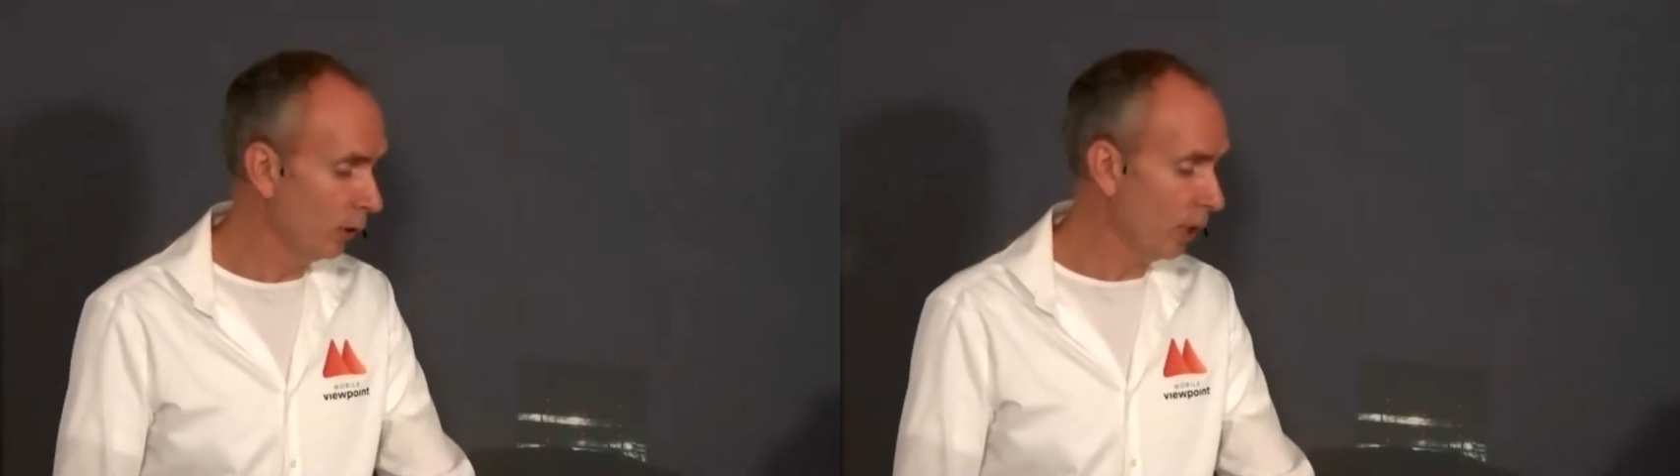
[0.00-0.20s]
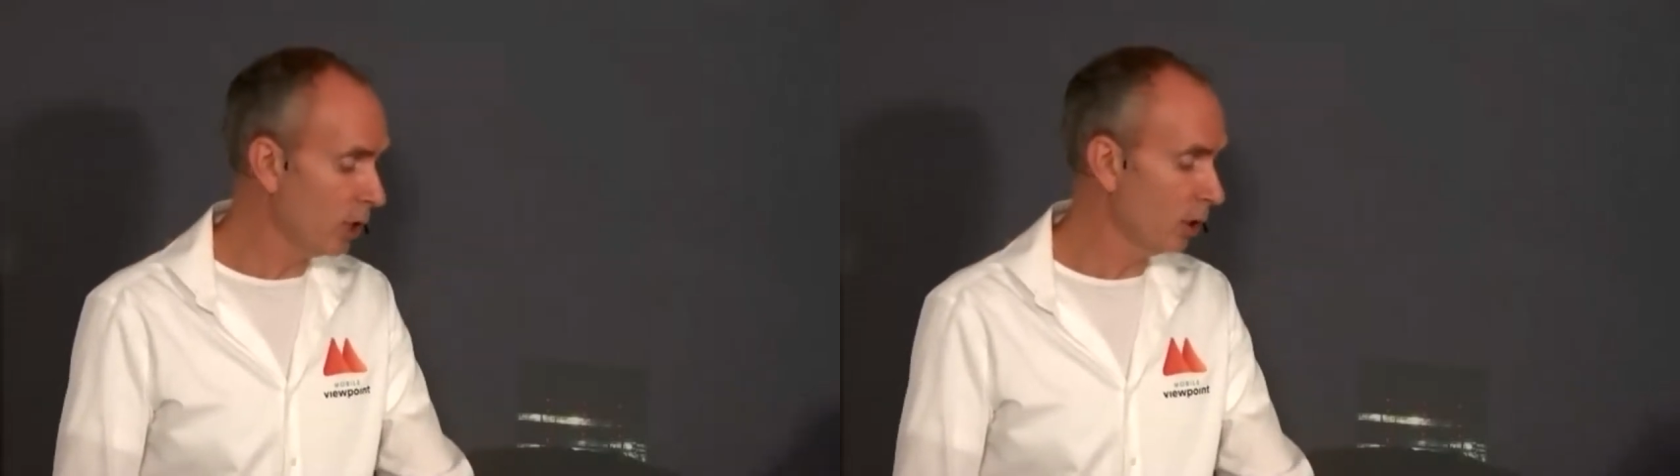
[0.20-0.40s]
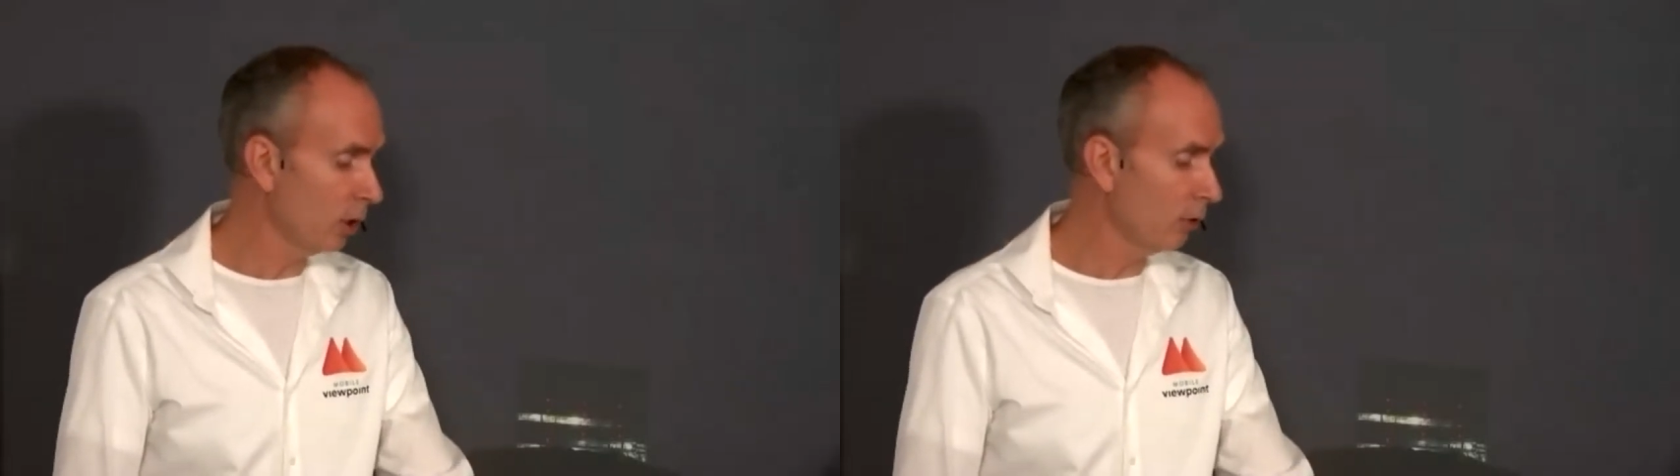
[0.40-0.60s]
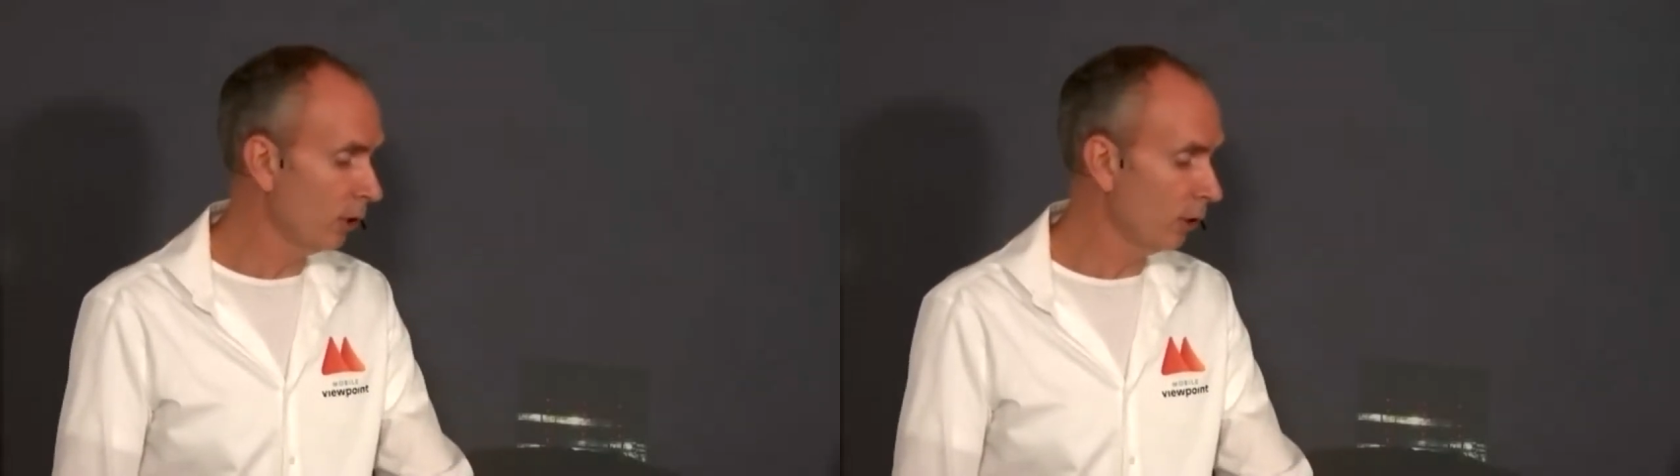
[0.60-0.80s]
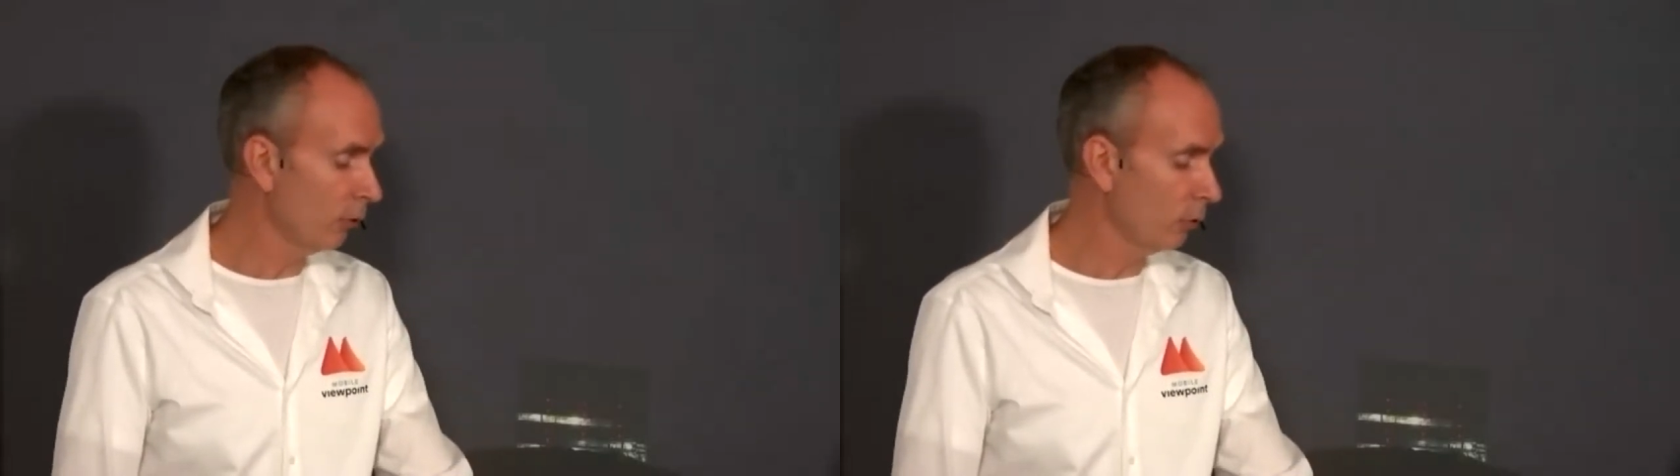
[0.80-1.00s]
US uh,
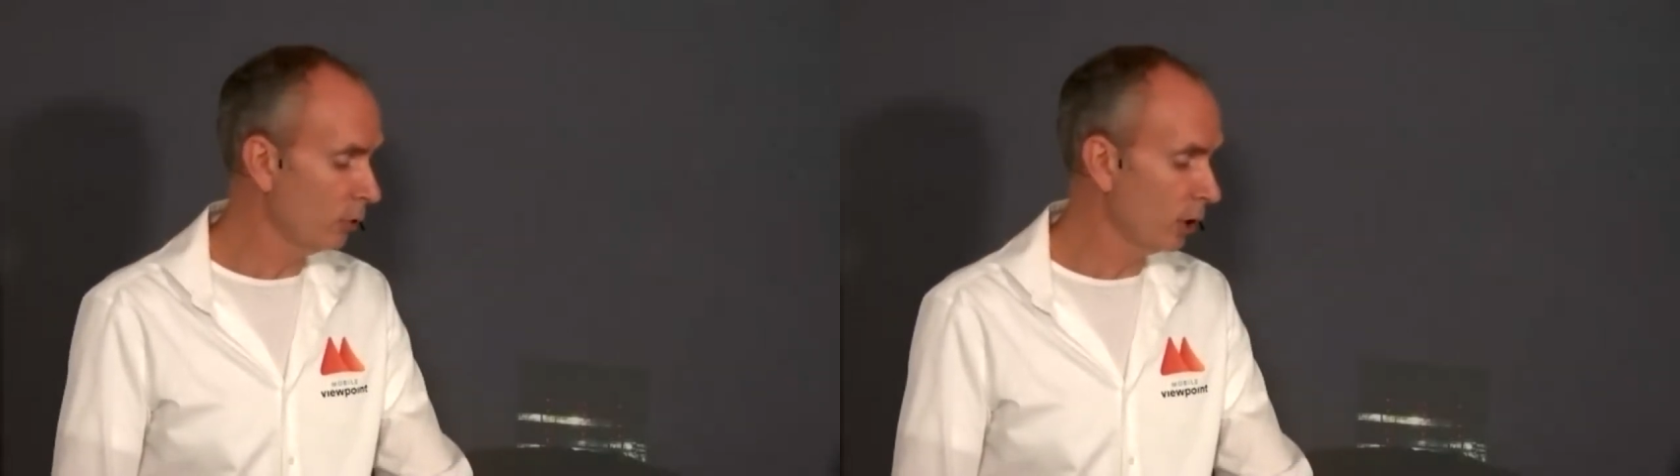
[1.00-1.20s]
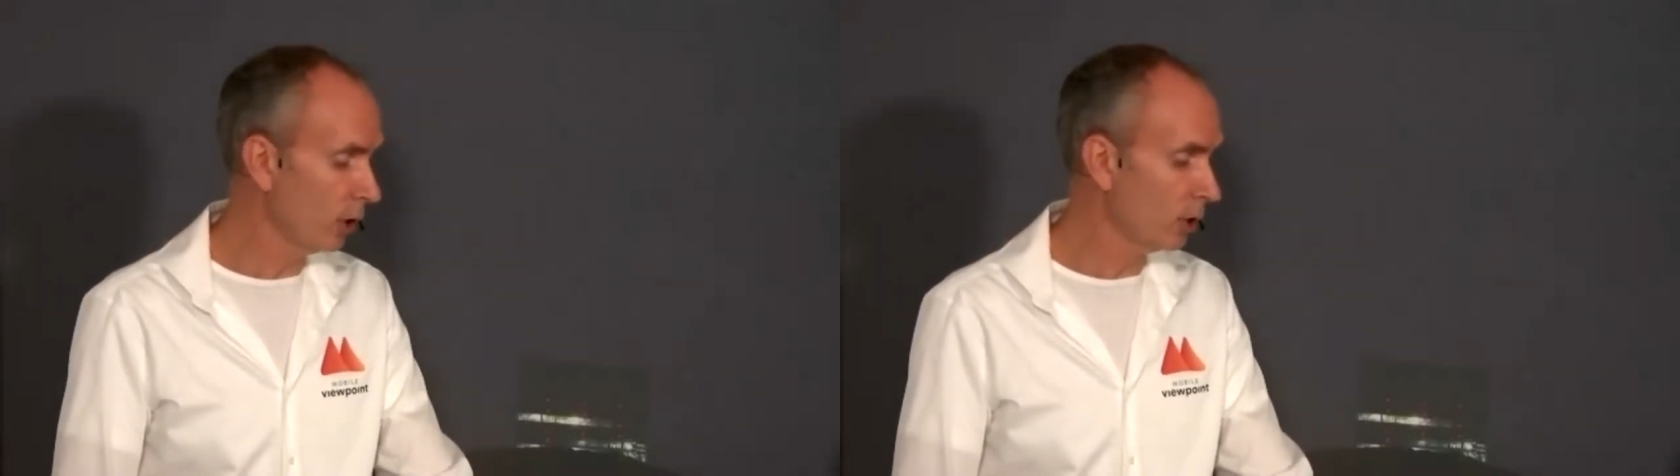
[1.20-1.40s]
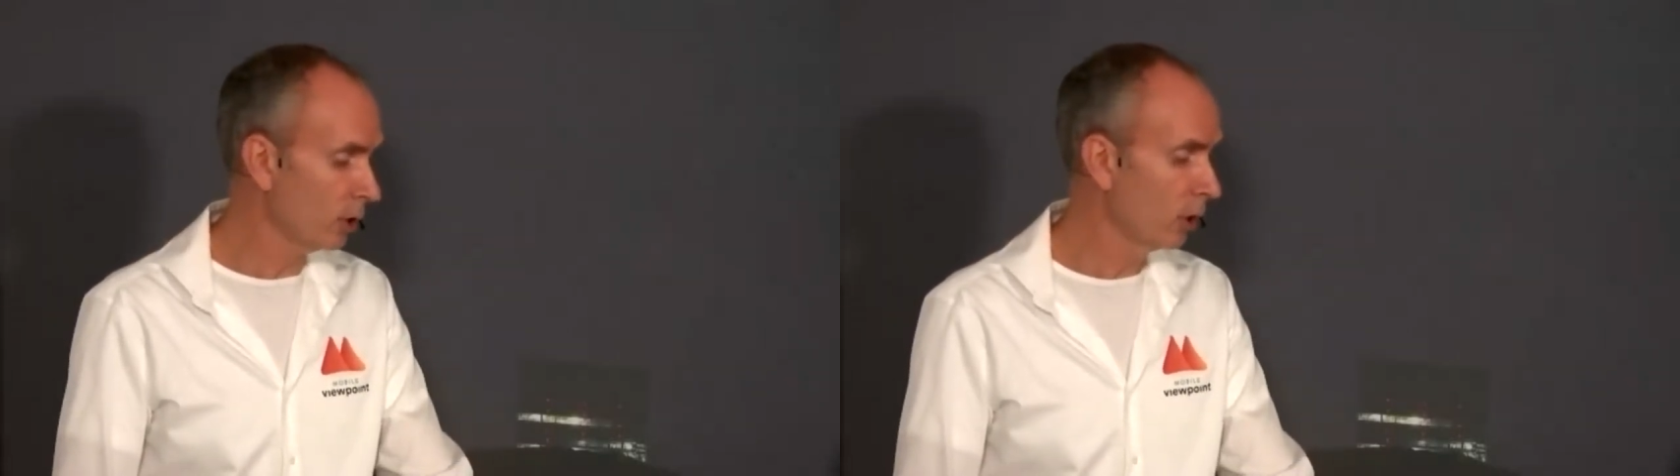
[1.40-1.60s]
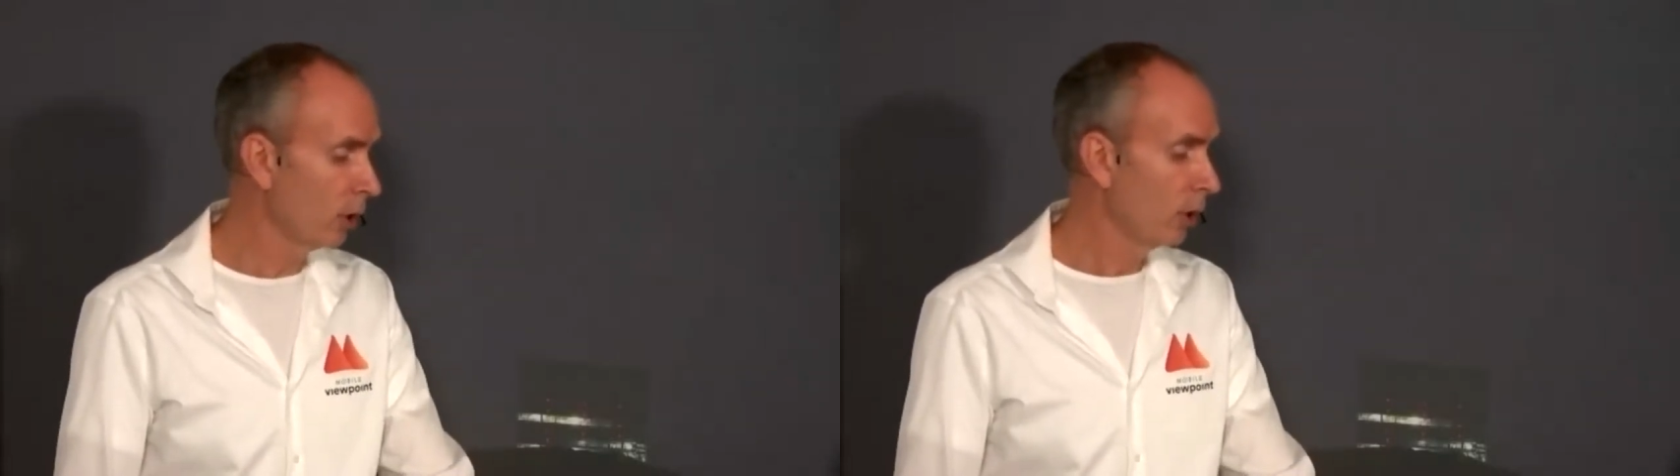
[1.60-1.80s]
quite a few sets